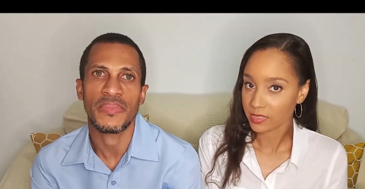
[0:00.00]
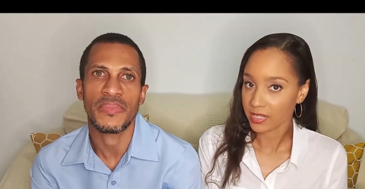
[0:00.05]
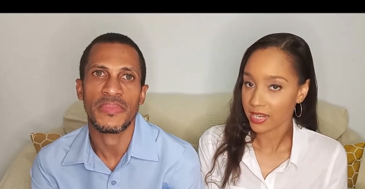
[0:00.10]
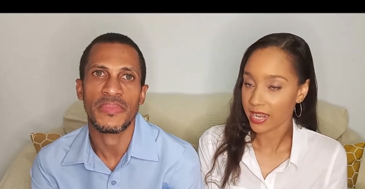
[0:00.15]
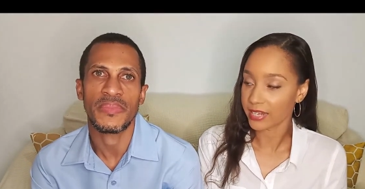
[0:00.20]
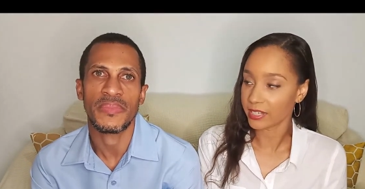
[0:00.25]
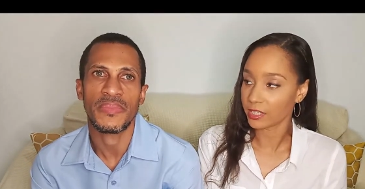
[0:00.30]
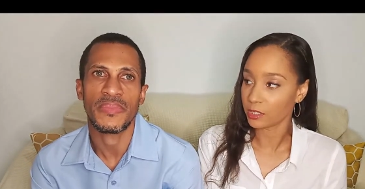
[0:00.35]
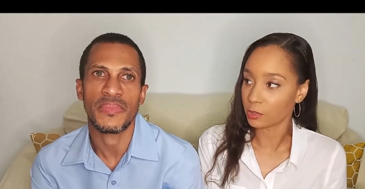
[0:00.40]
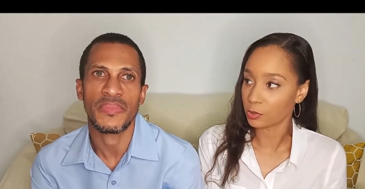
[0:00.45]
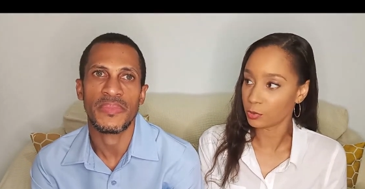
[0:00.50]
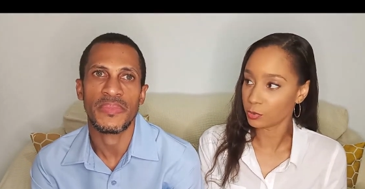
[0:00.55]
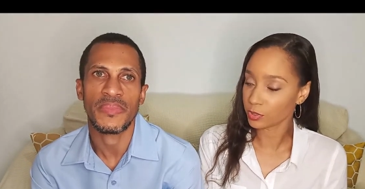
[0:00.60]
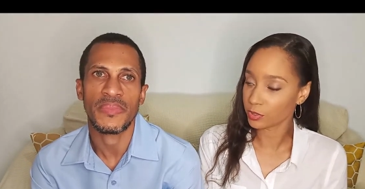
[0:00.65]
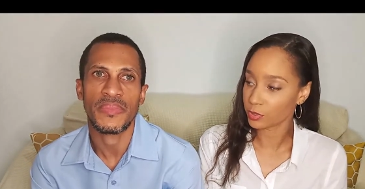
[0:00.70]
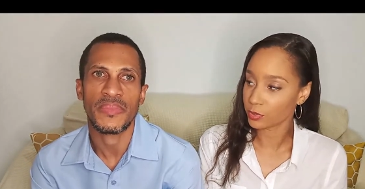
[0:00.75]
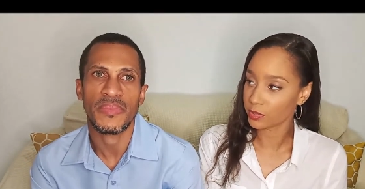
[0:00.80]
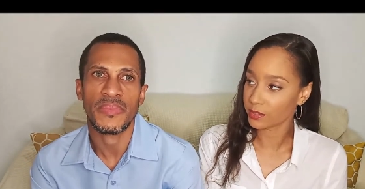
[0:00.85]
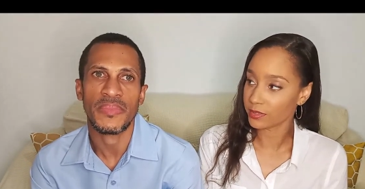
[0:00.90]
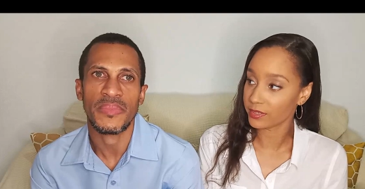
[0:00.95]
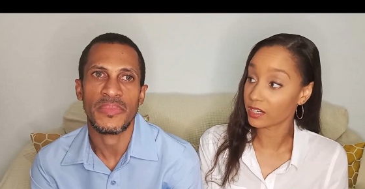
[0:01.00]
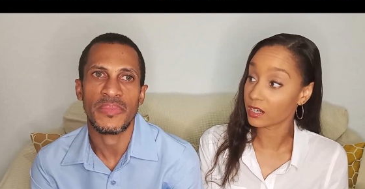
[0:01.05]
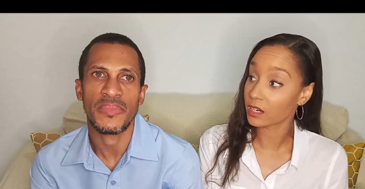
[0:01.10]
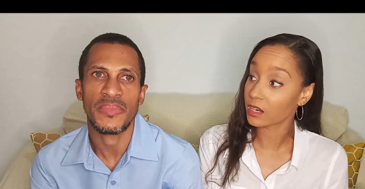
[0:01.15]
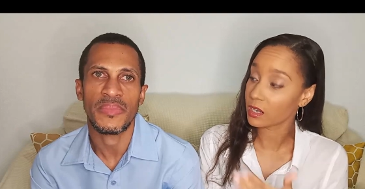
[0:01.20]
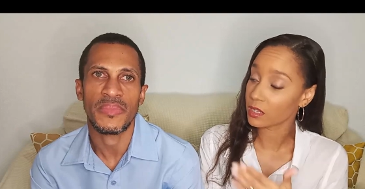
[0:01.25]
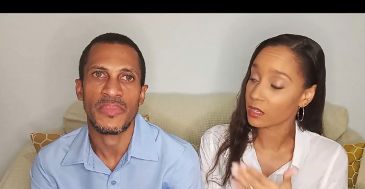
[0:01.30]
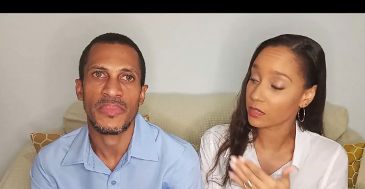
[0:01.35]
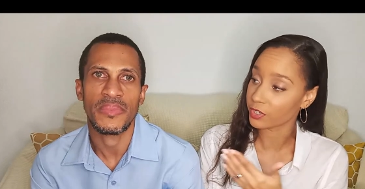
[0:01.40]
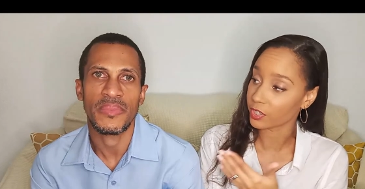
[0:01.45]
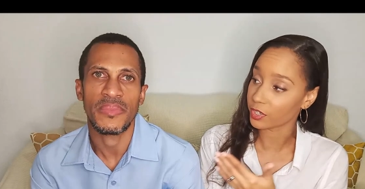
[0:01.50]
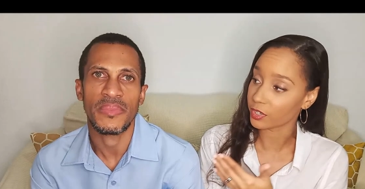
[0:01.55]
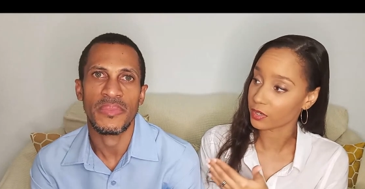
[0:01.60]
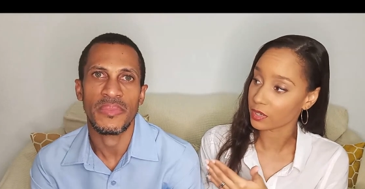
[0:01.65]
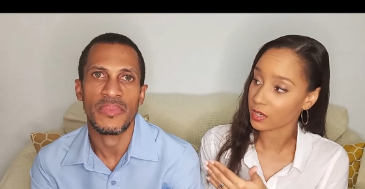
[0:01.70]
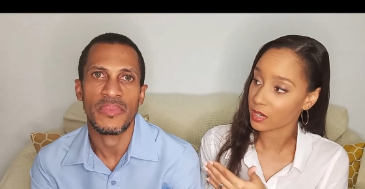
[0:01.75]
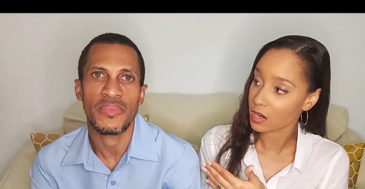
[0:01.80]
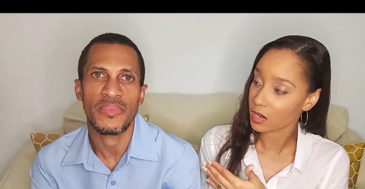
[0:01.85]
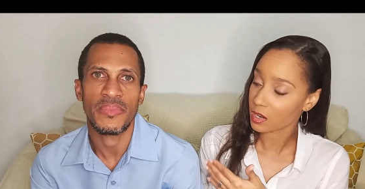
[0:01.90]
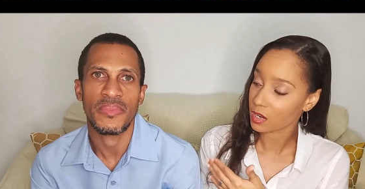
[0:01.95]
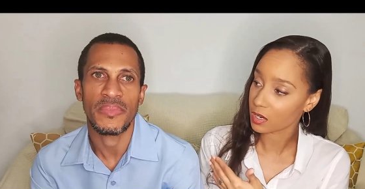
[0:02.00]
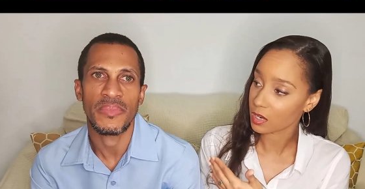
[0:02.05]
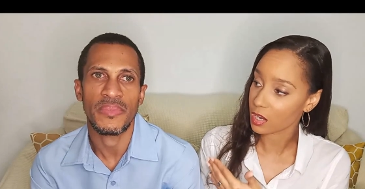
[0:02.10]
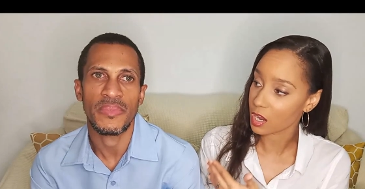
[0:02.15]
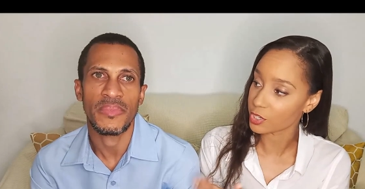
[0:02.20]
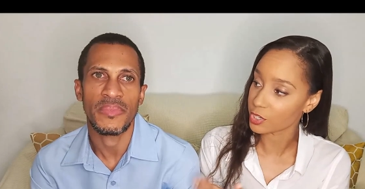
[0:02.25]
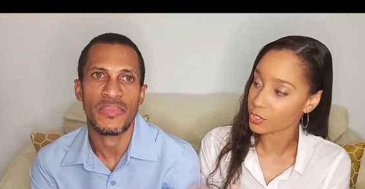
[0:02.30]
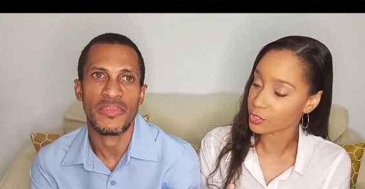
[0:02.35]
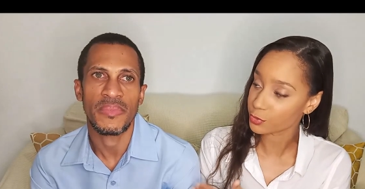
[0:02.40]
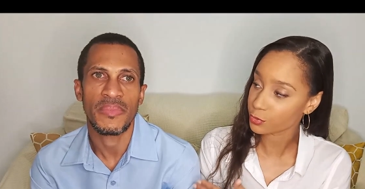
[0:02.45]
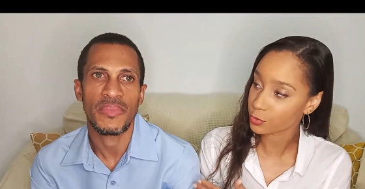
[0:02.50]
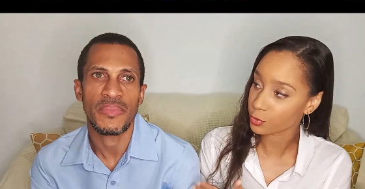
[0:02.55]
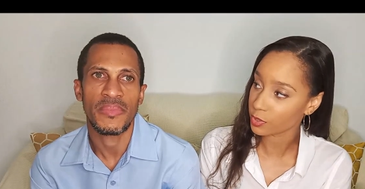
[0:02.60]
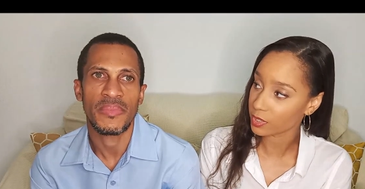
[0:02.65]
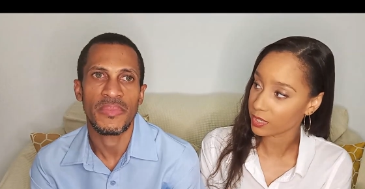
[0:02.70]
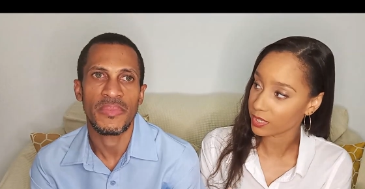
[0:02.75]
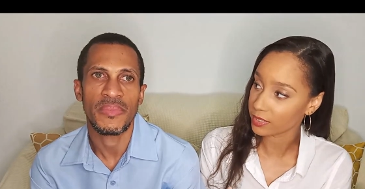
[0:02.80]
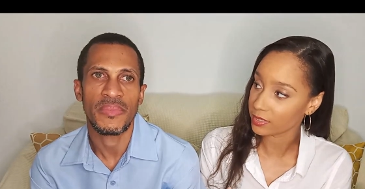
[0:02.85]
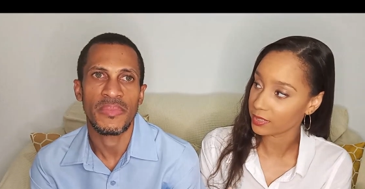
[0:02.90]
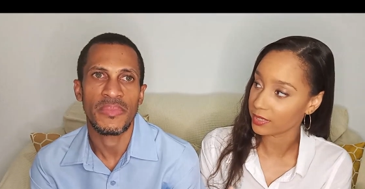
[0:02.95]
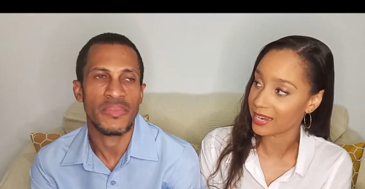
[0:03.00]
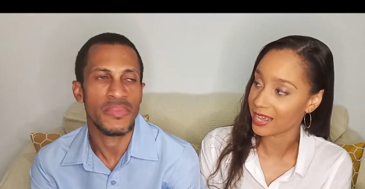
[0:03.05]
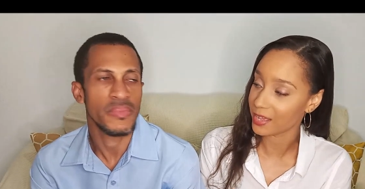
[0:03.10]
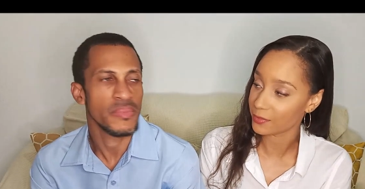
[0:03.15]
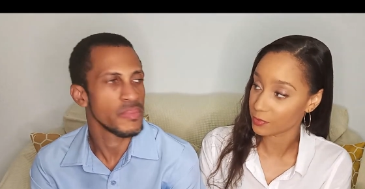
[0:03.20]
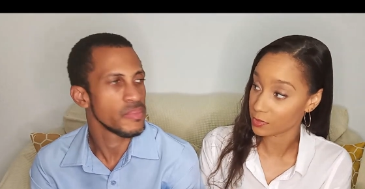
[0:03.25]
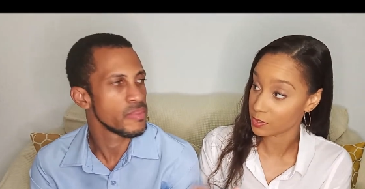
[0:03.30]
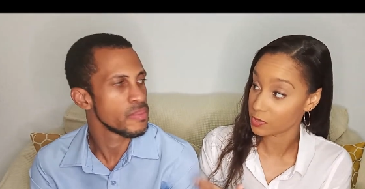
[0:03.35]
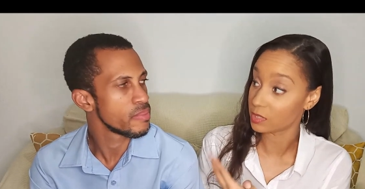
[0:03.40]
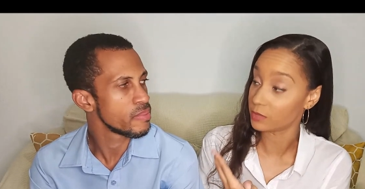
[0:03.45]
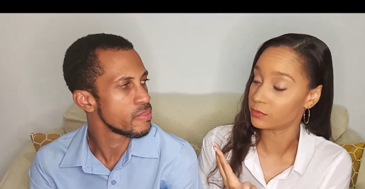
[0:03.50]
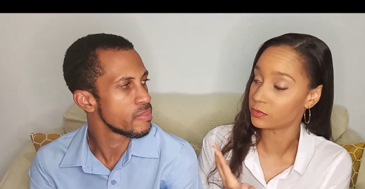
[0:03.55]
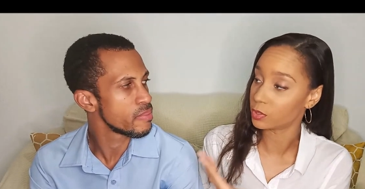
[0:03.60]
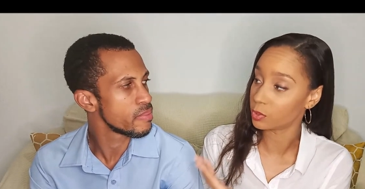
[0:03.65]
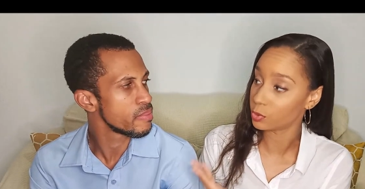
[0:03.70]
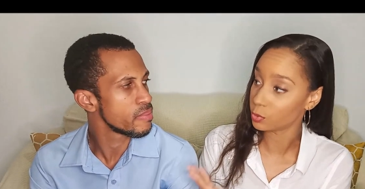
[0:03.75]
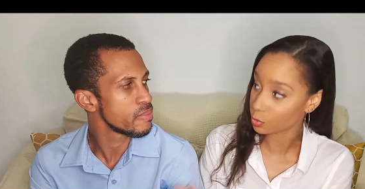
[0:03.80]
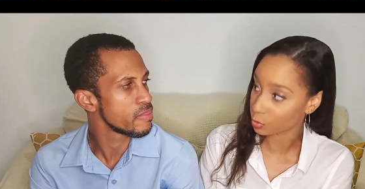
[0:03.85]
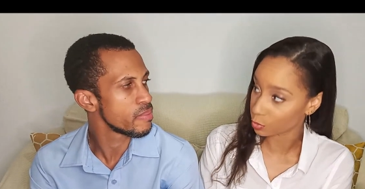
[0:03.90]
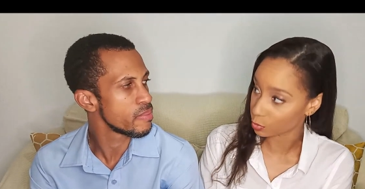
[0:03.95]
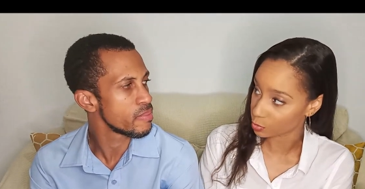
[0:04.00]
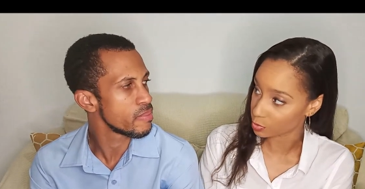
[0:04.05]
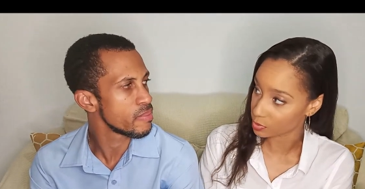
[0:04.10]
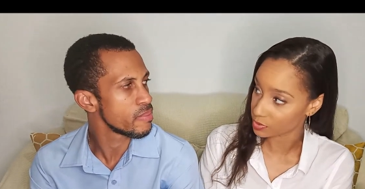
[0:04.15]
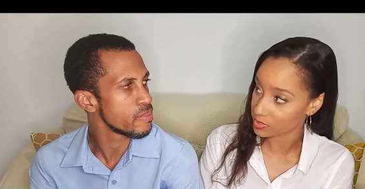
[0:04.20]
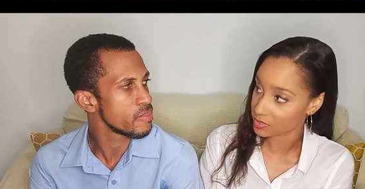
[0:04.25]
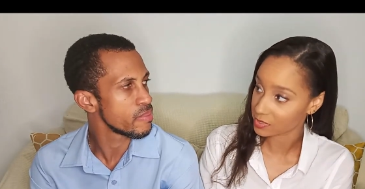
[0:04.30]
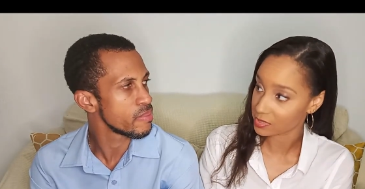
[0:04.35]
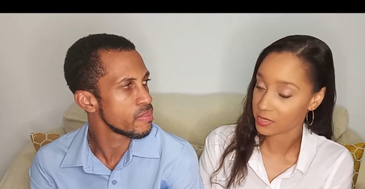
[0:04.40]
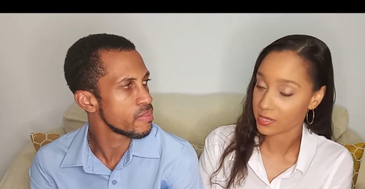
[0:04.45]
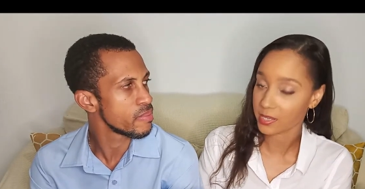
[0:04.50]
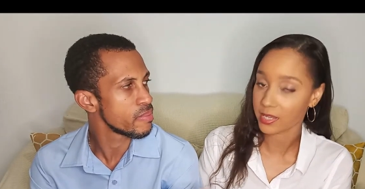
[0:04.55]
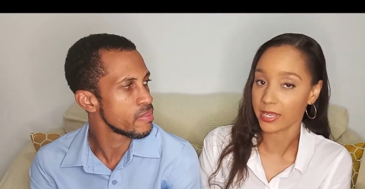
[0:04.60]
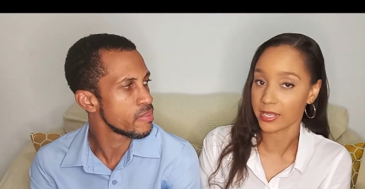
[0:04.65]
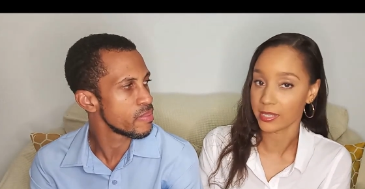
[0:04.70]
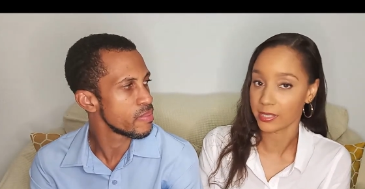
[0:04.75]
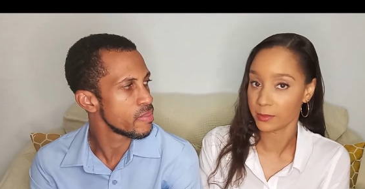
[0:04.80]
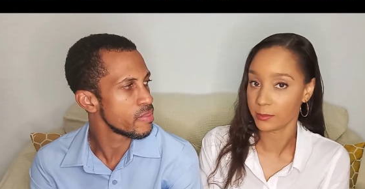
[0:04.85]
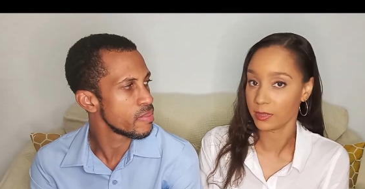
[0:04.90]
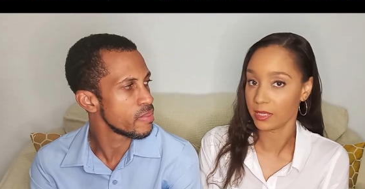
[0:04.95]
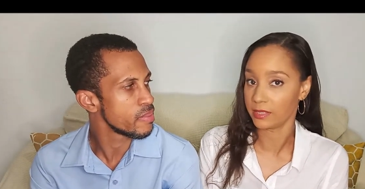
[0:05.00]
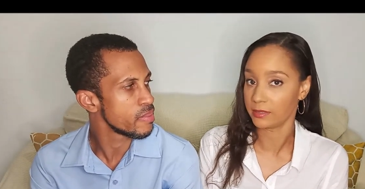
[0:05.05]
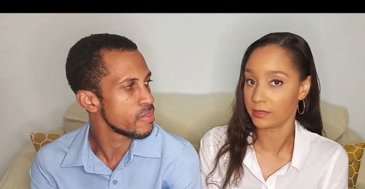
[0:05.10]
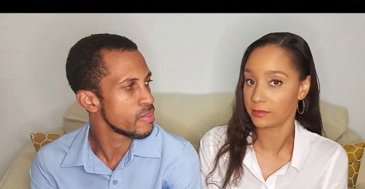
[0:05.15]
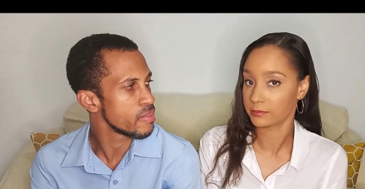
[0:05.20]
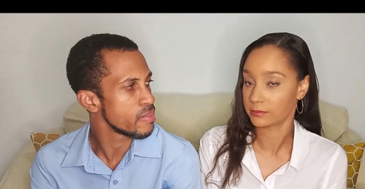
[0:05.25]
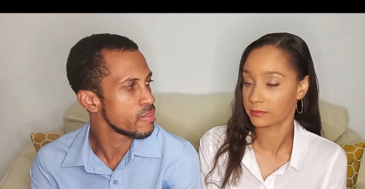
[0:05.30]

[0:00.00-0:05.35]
Speaker 1: and the glucagon they're they're controlling the levels of glucose in the blood.